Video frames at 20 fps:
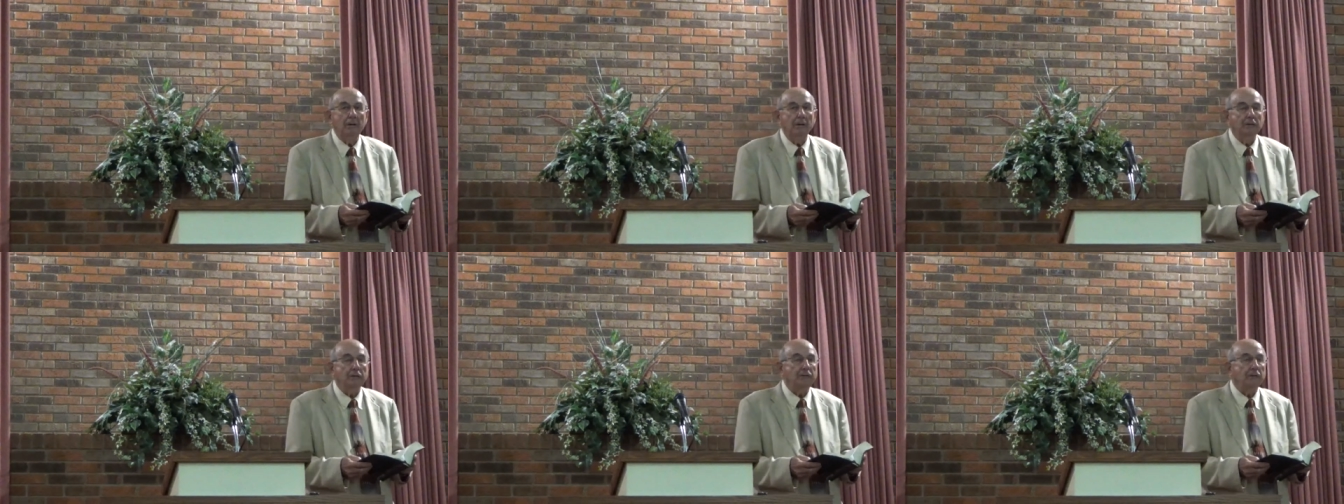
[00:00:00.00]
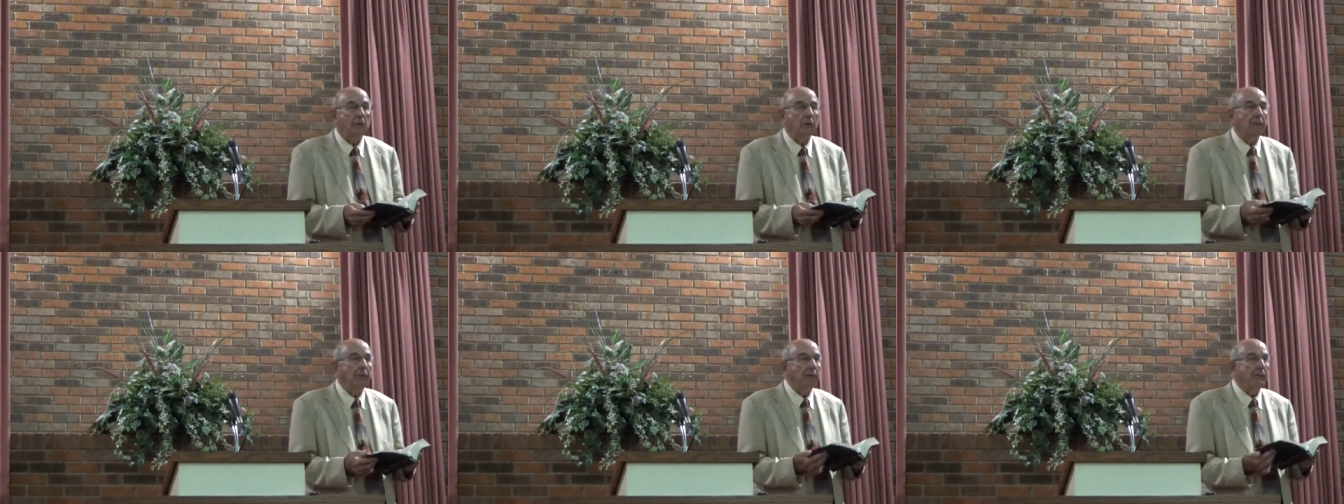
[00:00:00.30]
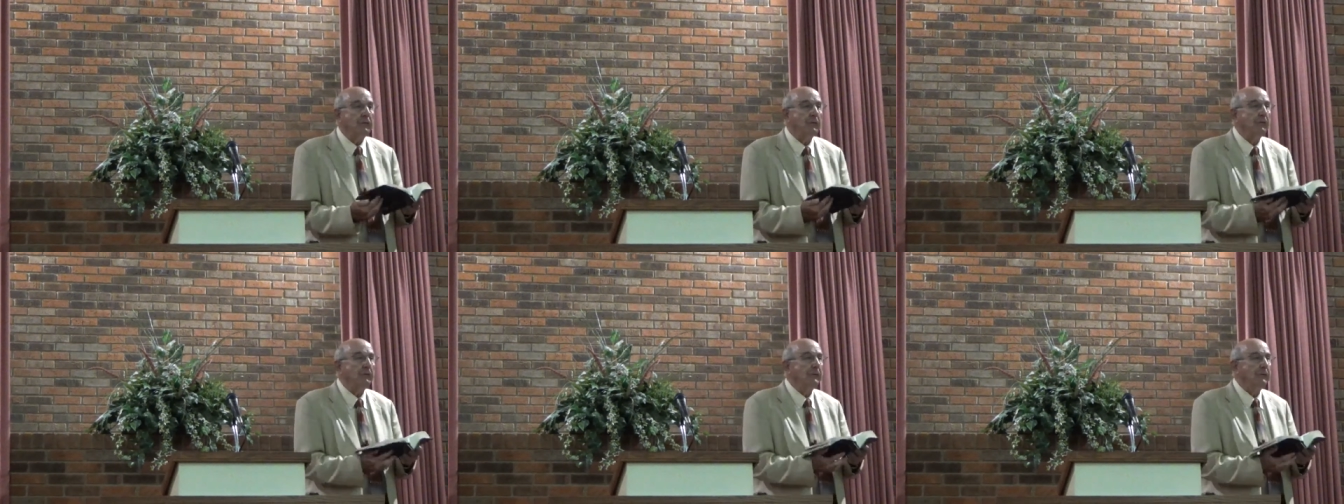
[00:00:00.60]
and so
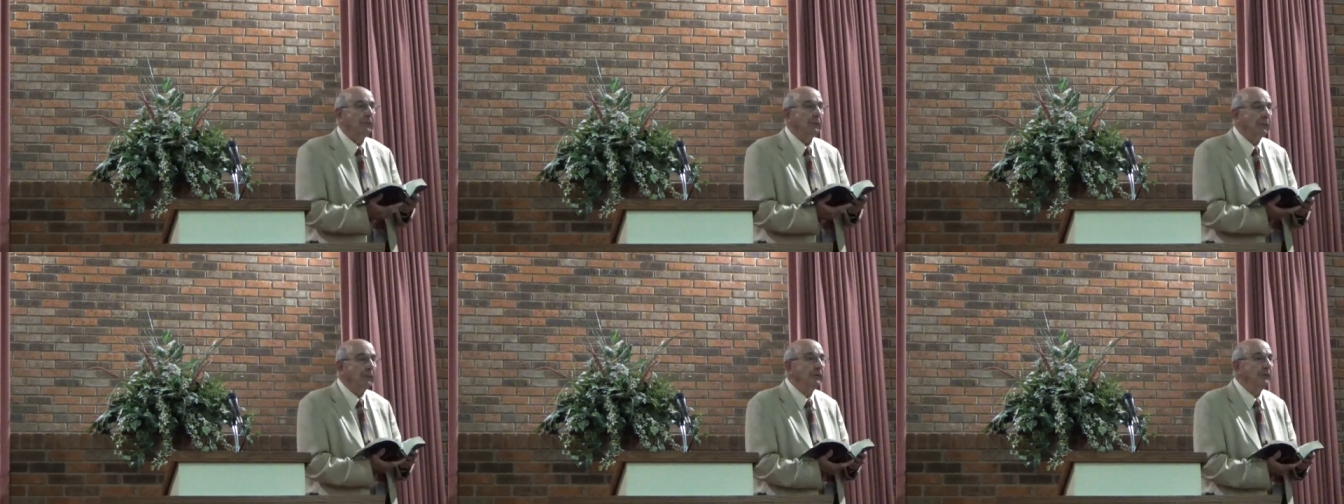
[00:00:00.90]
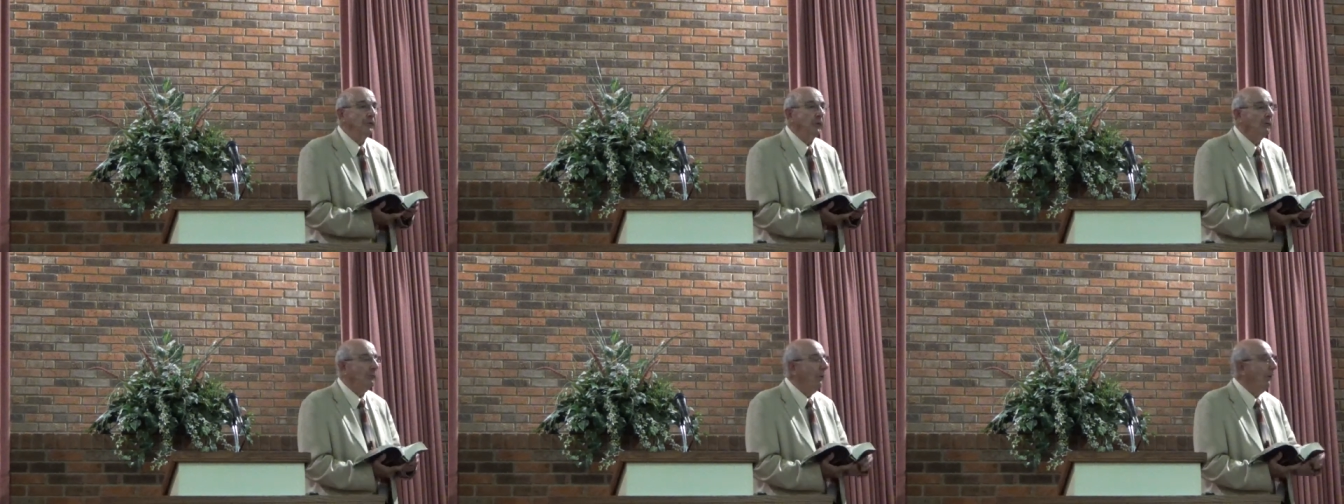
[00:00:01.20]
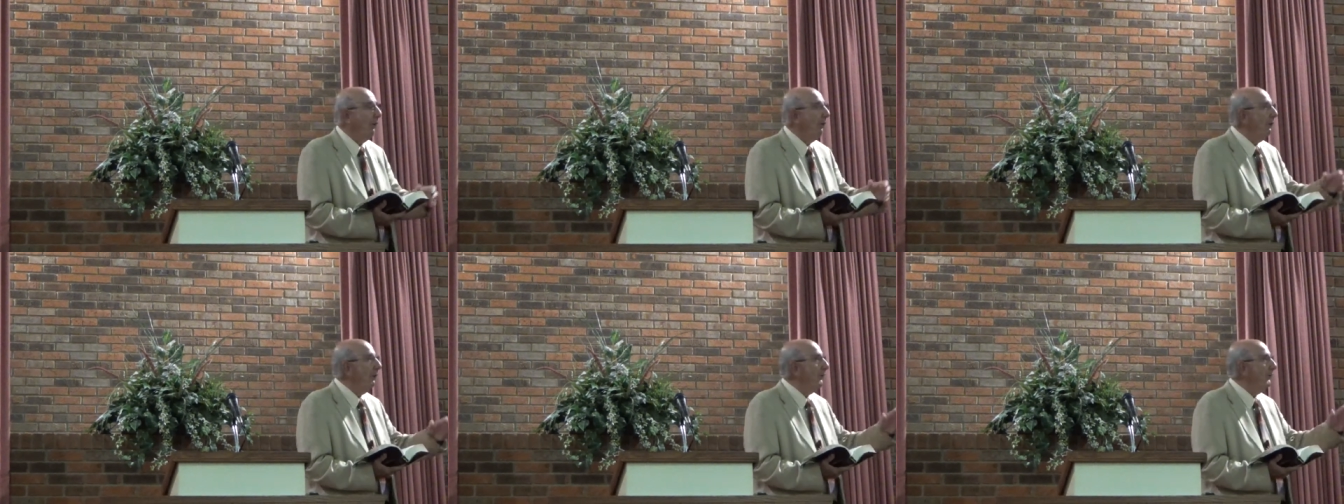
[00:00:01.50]
they took the roof
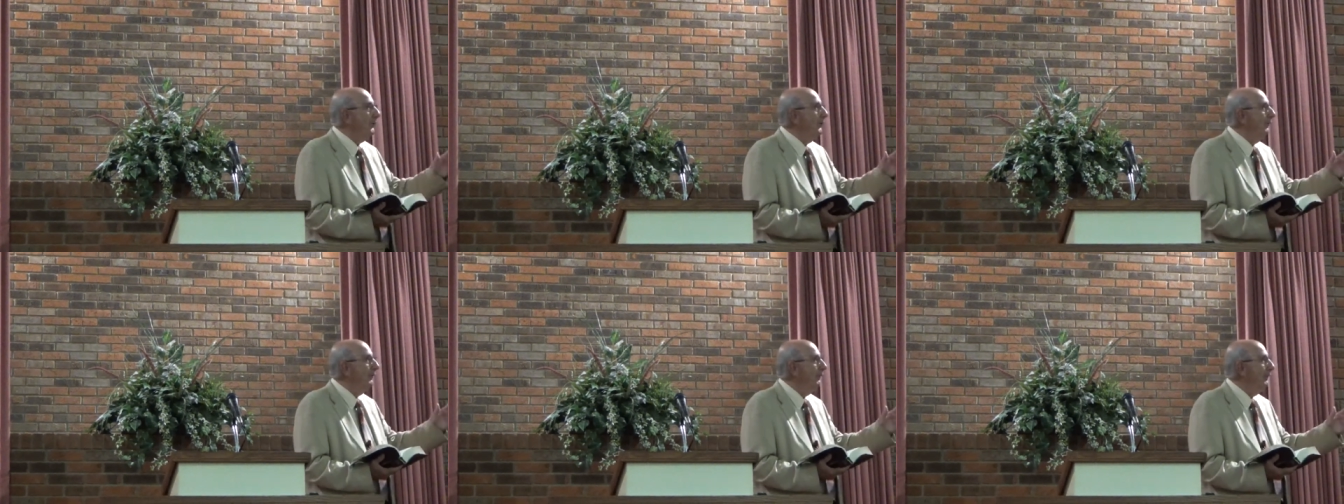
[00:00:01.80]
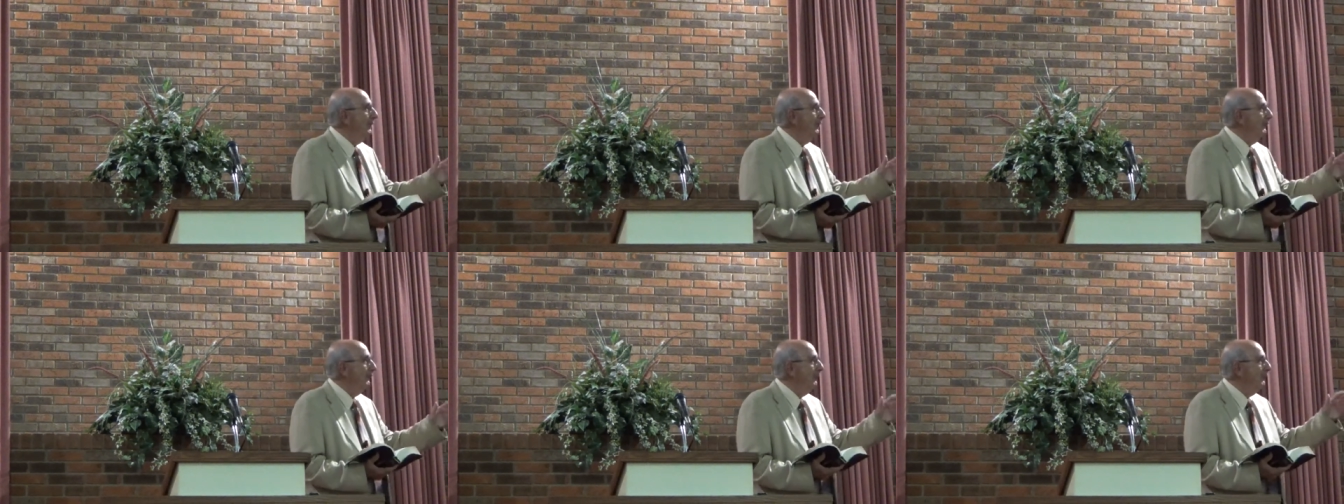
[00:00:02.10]
apart,